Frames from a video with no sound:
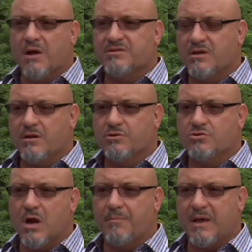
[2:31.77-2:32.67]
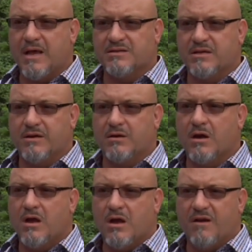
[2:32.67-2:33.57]
Outside of the trap has a,
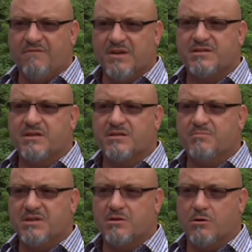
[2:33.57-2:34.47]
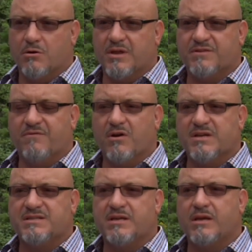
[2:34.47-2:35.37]
a viscous material that's very
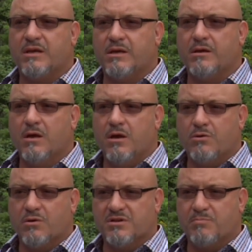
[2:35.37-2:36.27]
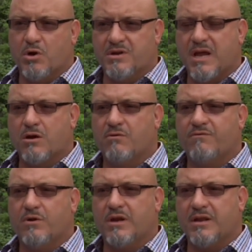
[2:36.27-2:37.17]
sticky, known as bird
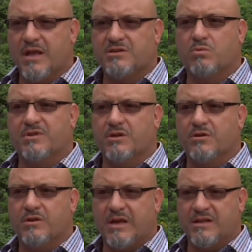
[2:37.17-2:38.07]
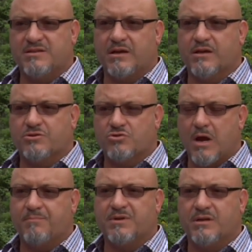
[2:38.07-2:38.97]
tanglefoot, and that's what the, the insect gets
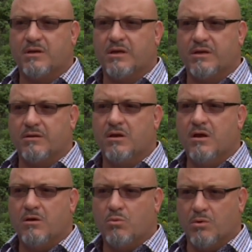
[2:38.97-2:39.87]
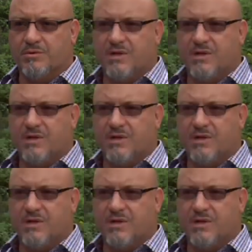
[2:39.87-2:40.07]
trapped in and will